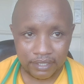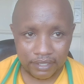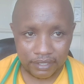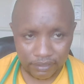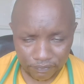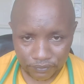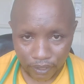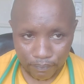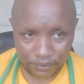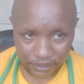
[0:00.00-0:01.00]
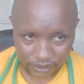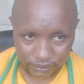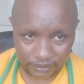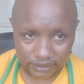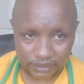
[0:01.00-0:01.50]
if your
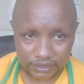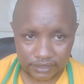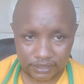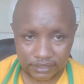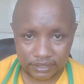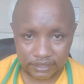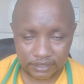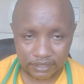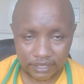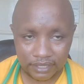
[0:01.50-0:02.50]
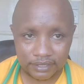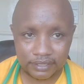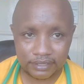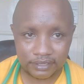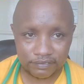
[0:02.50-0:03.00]
periods, and
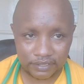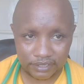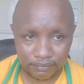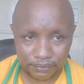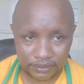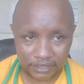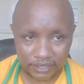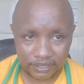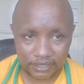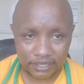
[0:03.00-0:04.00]
this is very important,